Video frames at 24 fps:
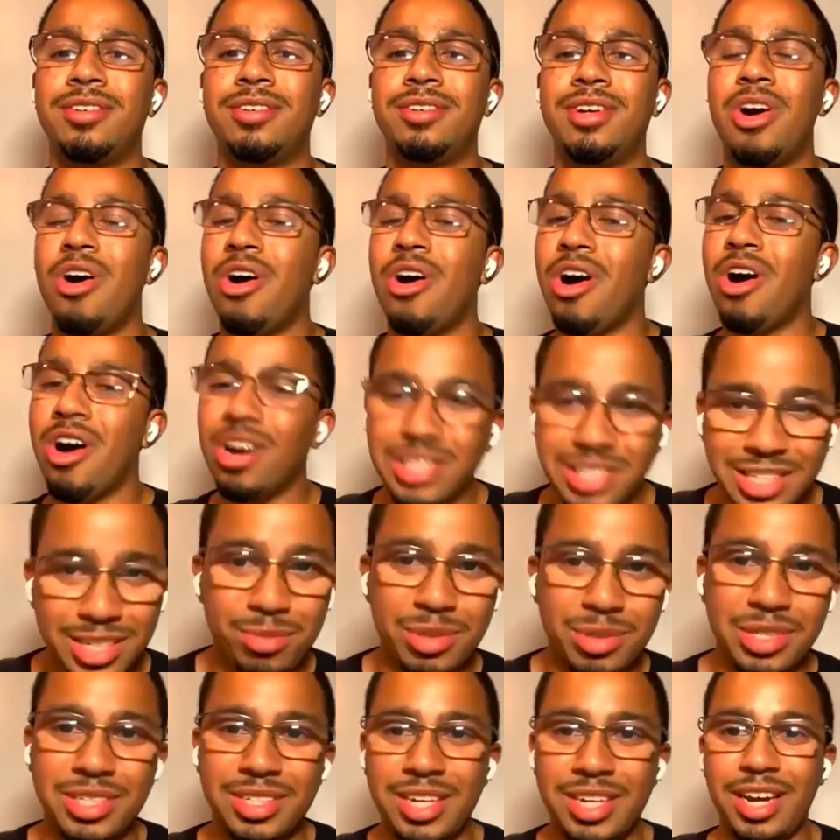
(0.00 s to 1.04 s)
Costly
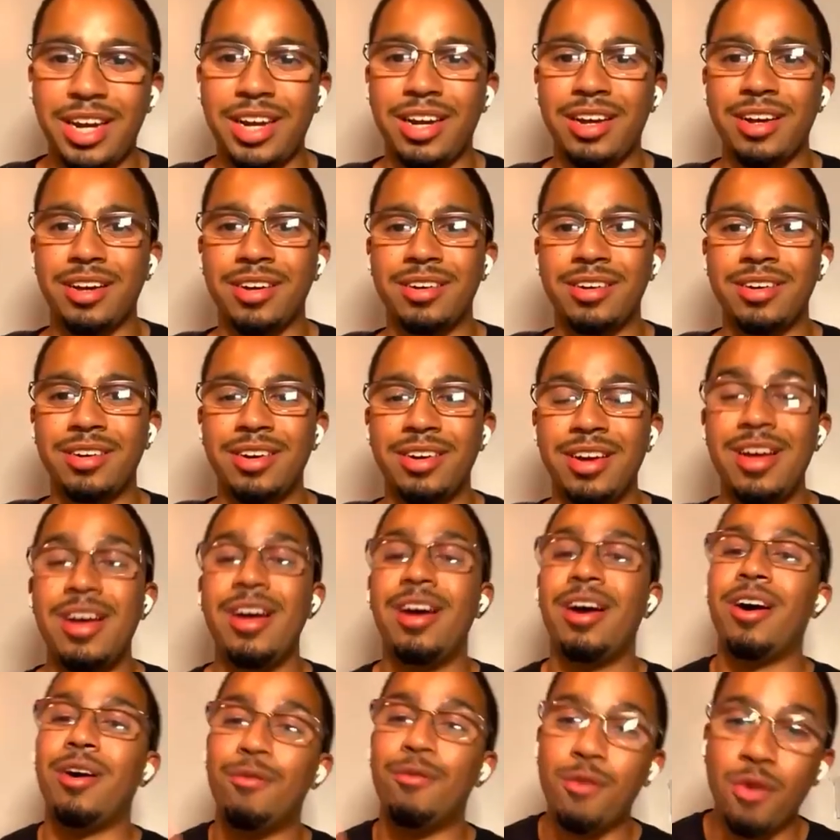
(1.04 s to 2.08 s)
mistake.
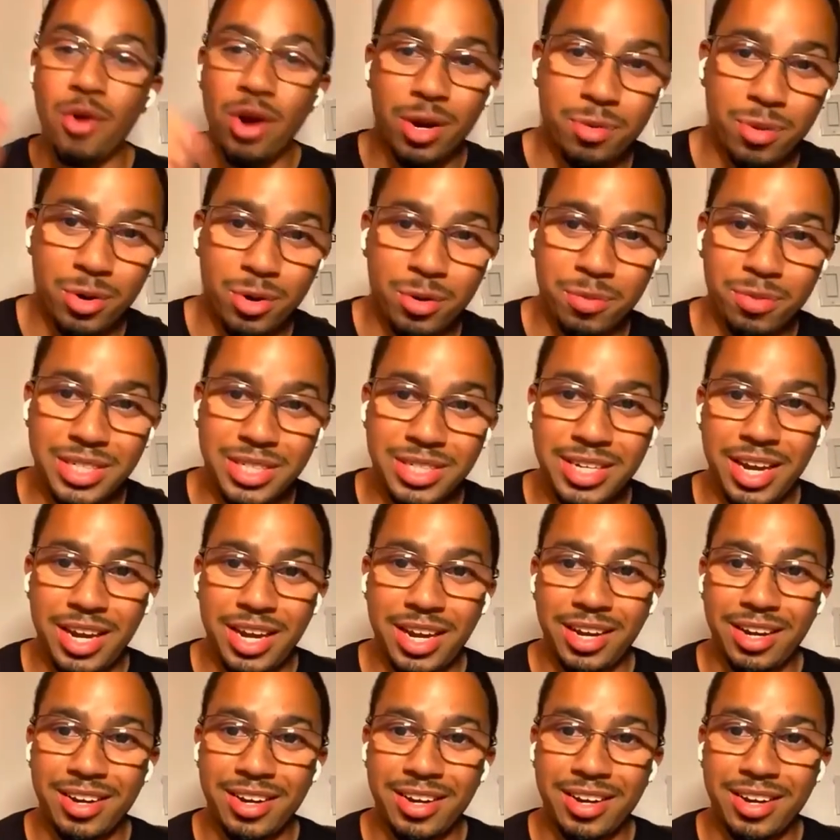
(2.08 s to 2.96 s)
Avoidable mistake.